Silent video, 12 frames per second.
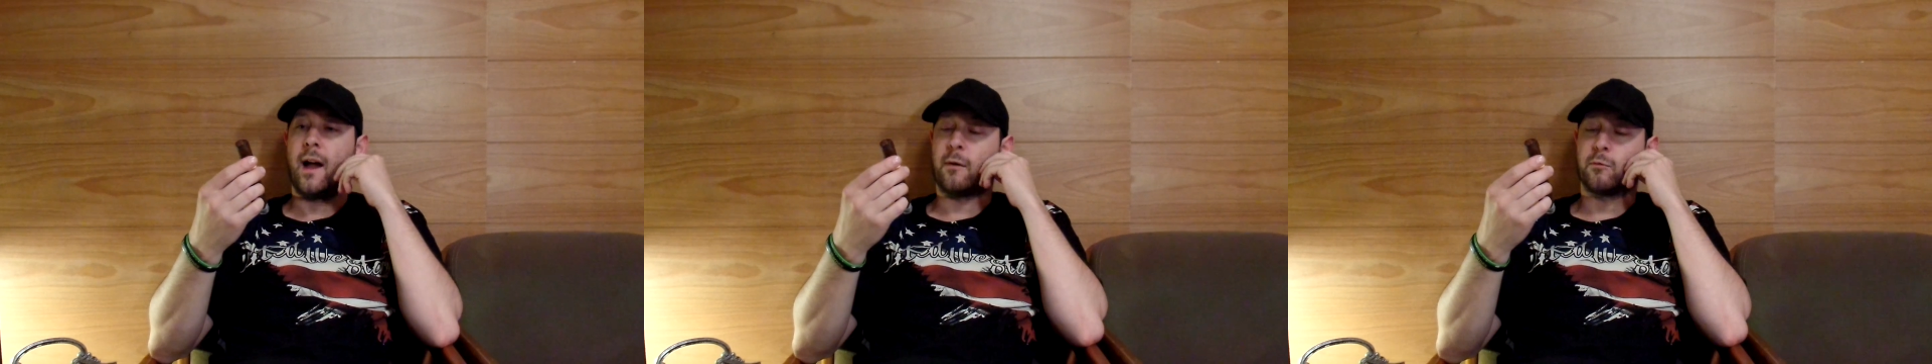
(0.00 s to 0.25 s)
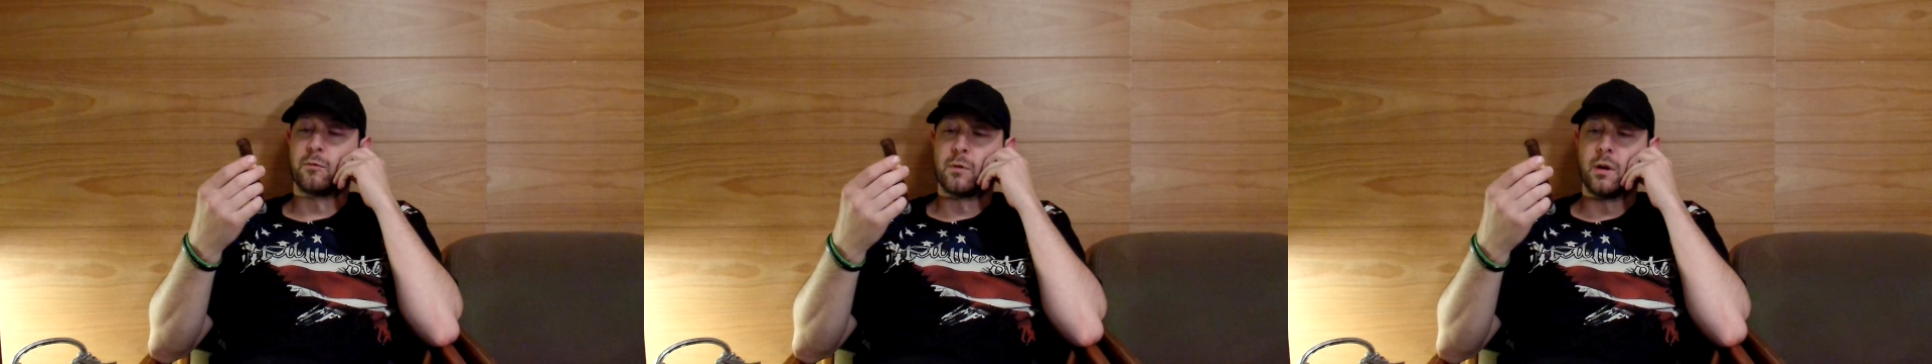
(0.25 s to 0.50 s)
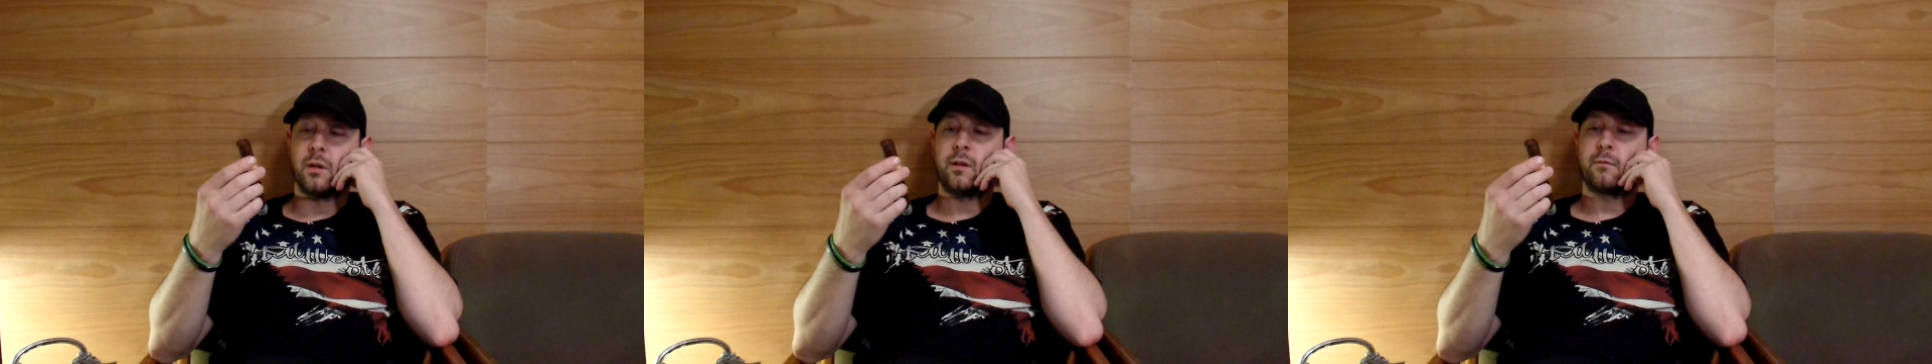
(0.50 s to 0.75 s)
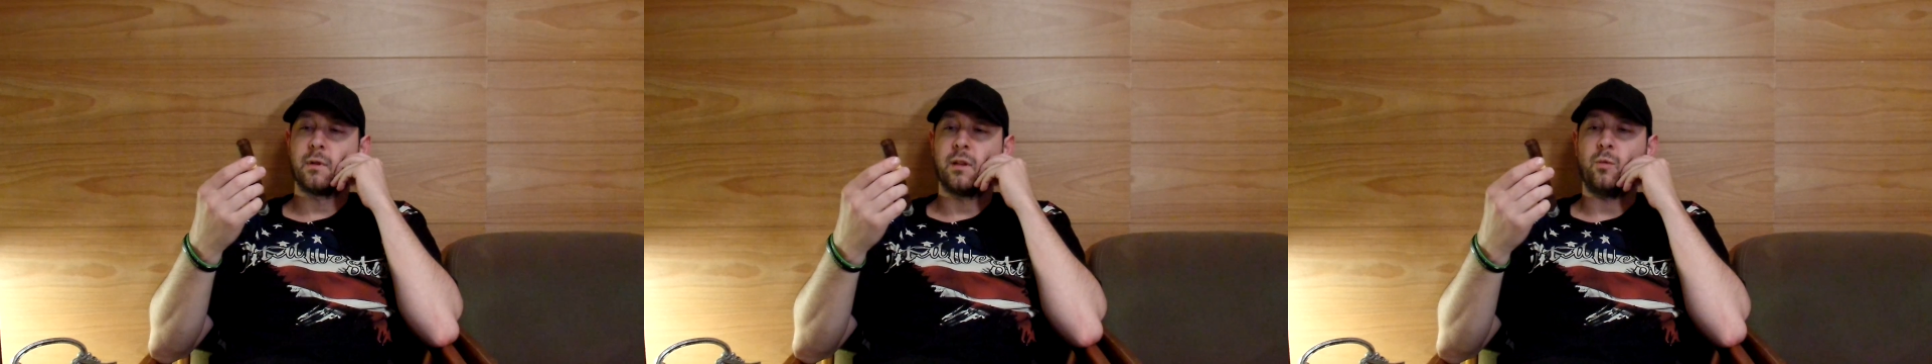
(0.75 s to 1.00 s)
I
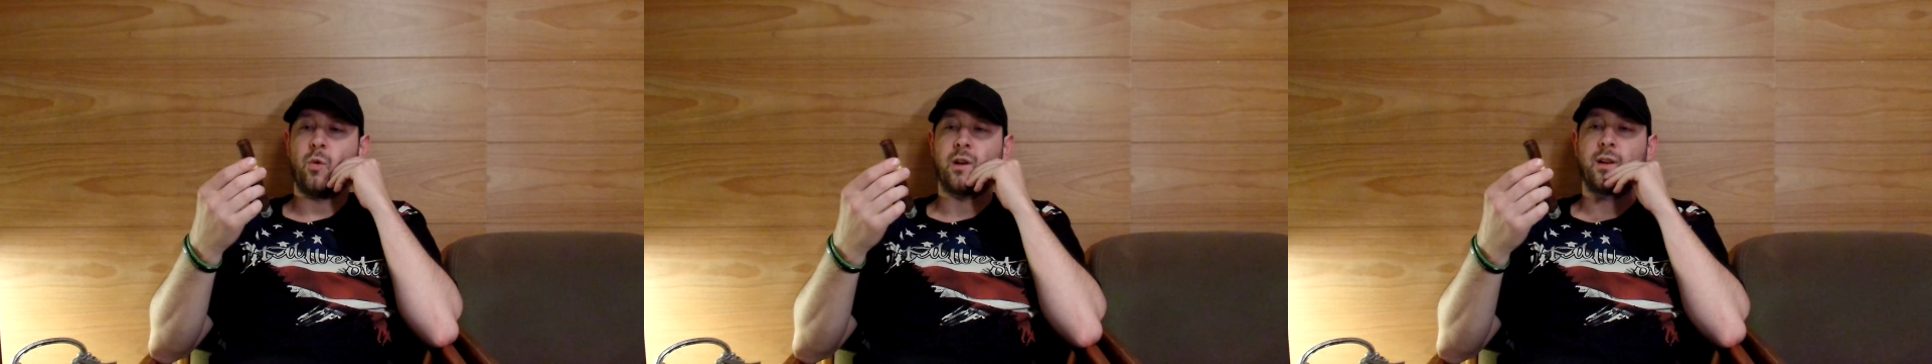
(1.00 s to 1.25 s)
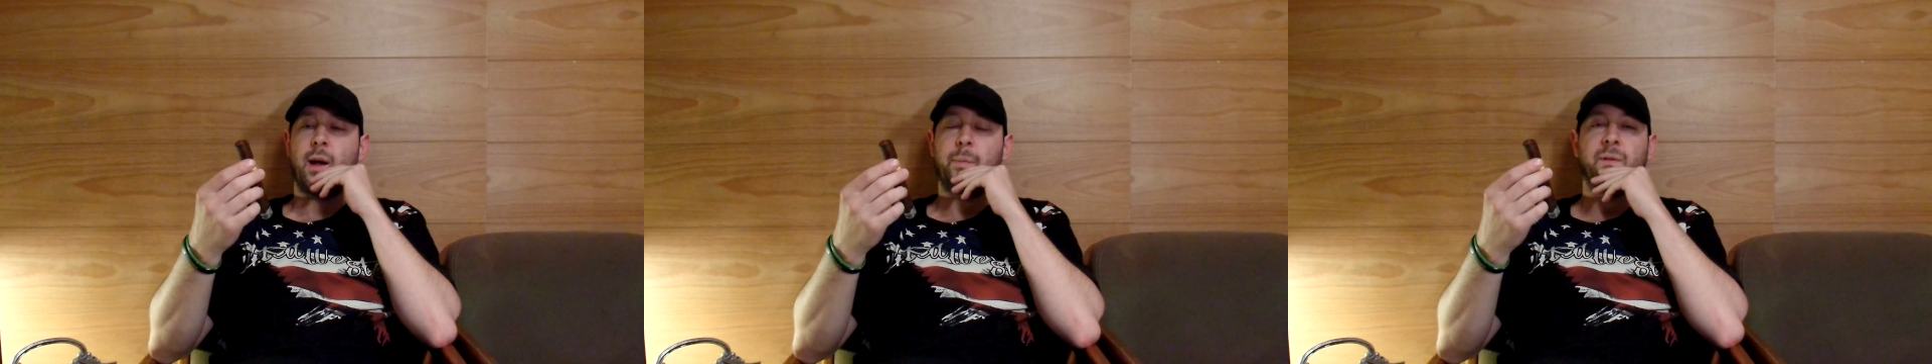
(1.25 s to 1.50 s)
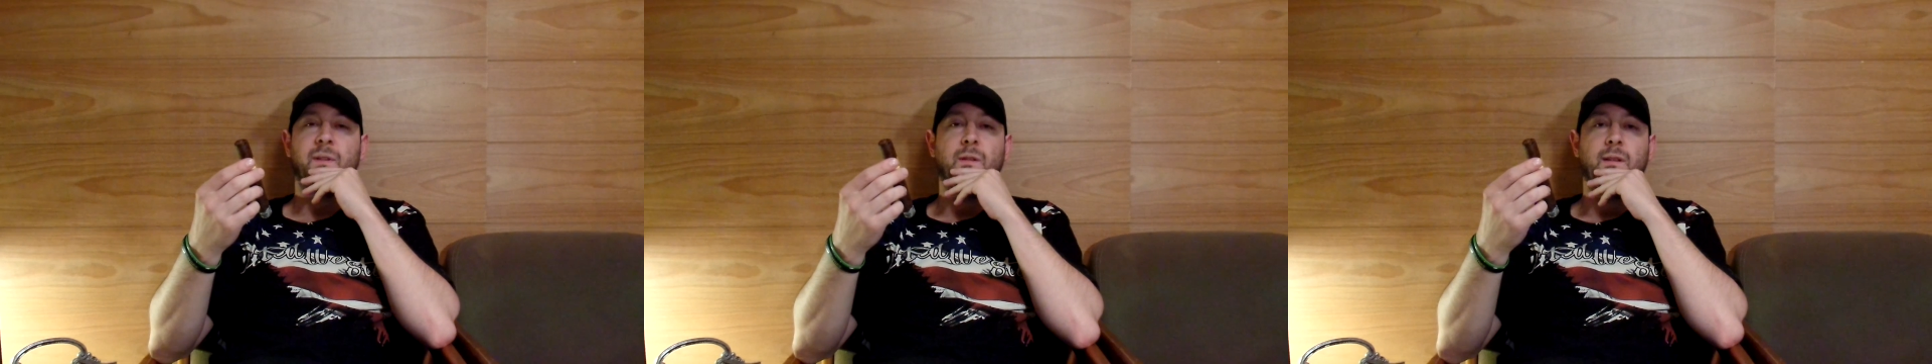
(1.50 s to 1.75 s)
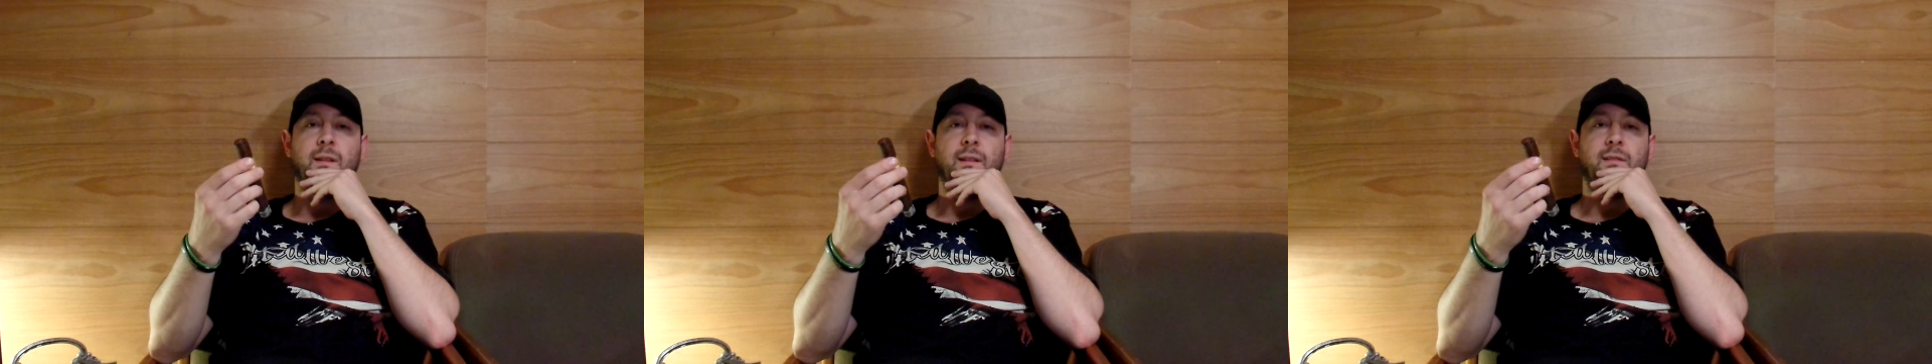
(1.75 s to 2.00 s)
really, really wanted an
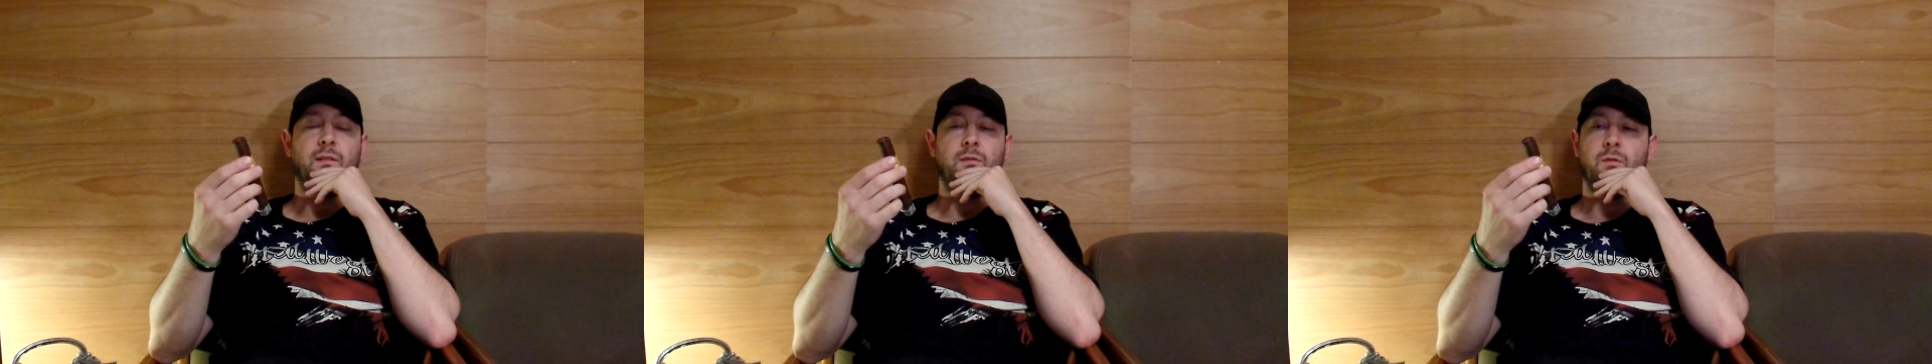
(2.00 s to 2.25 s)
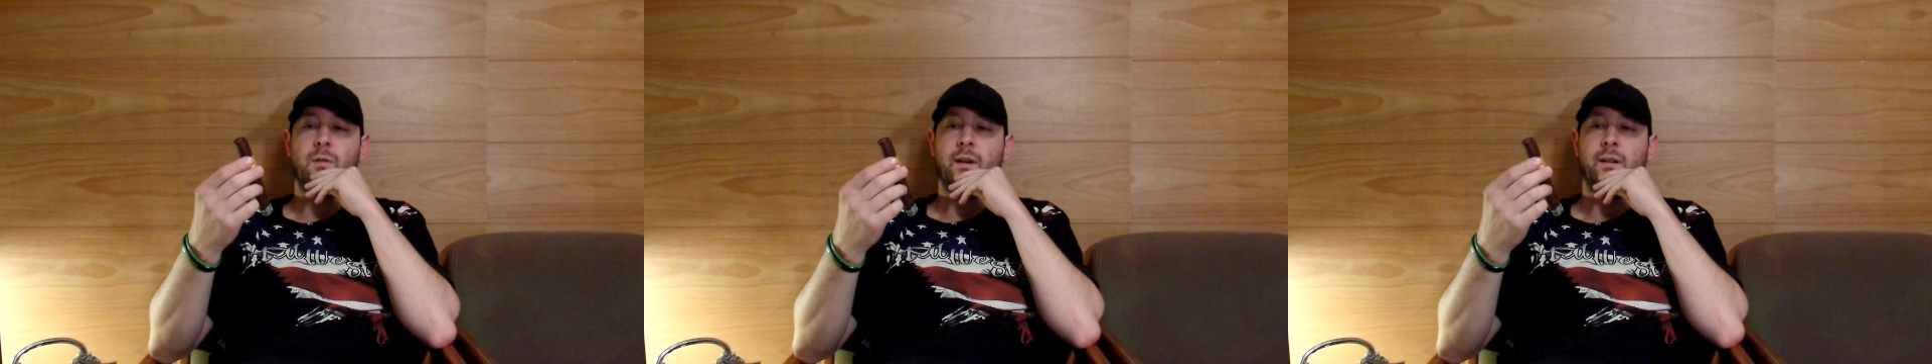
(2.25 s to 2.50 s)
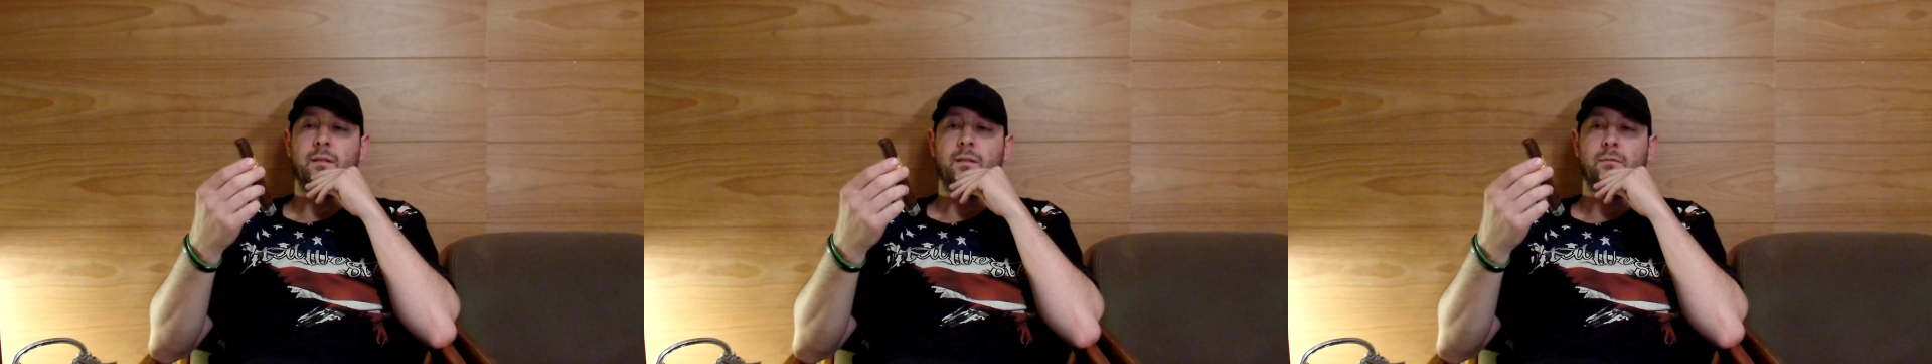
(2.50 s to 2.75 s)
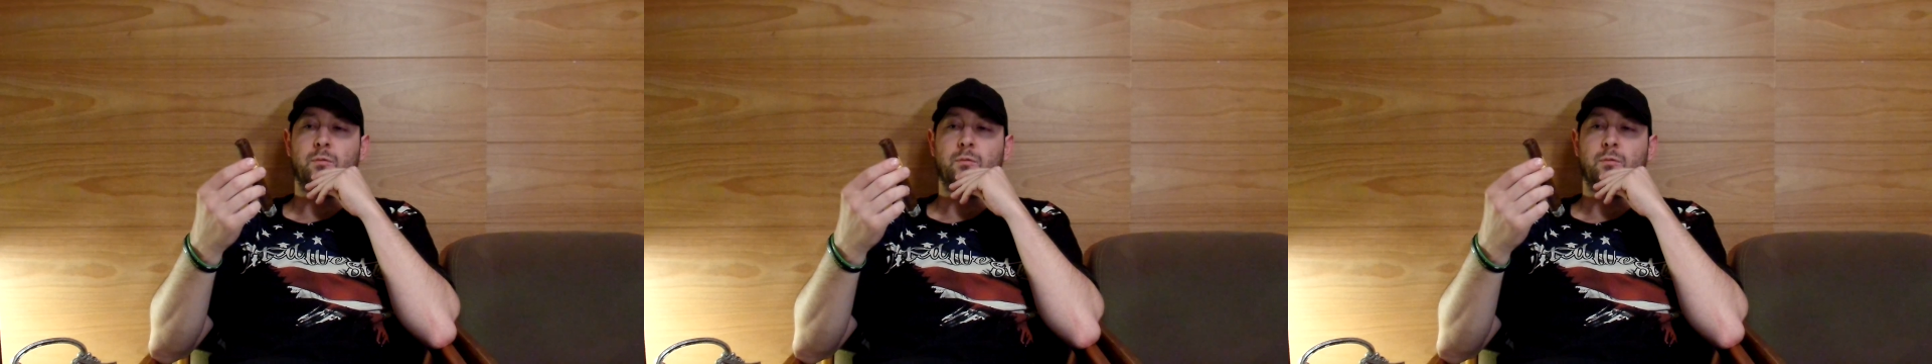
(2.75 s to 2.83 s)
opportunity to